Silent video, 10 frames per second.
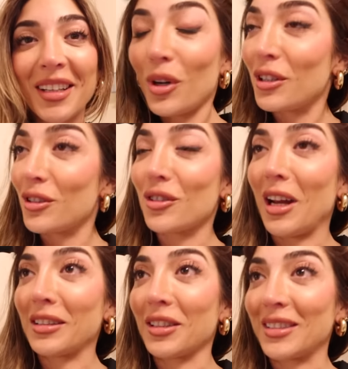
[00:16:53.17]
We're gonna
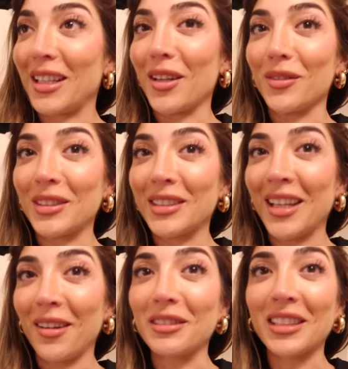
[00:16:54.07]
distract ourselves.
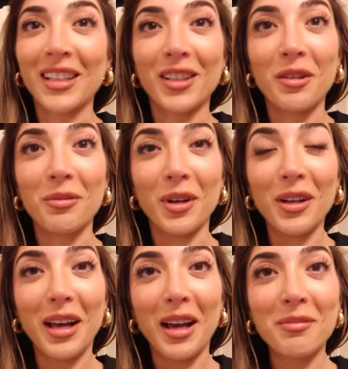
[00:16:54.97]
I was like, you know
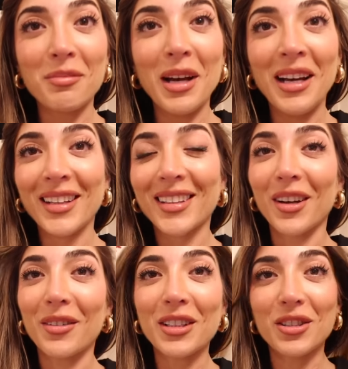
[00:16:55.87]
what? I'm
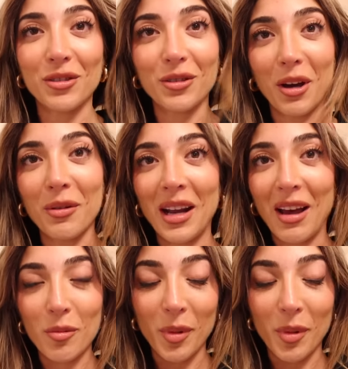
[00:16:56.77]
going to go and have a